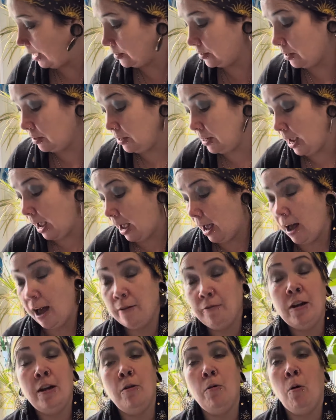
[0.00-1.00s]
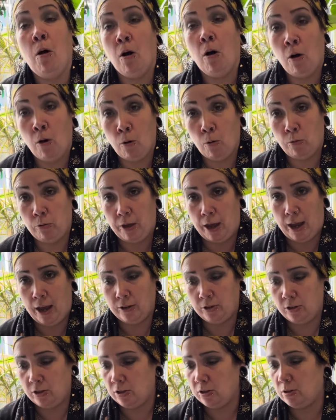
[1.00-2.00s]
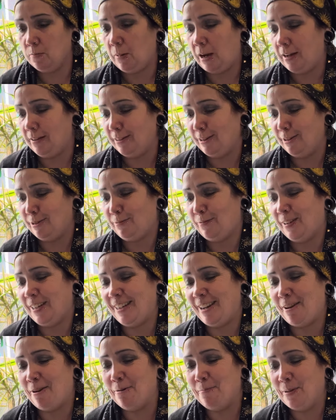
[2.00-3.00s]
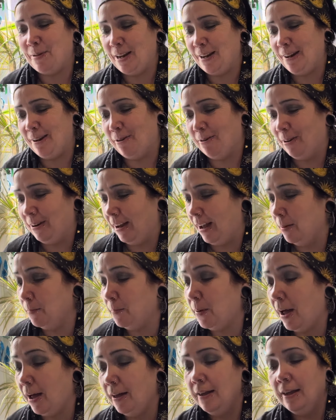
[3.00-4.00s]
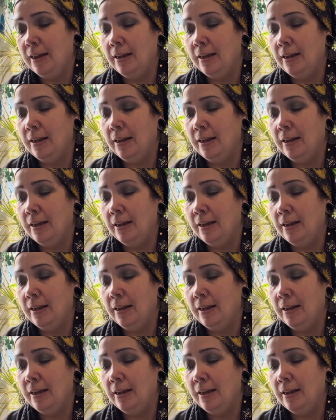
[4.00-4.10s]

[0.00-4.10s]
So yeah, I have a little hole there just to make this video a bit longer, but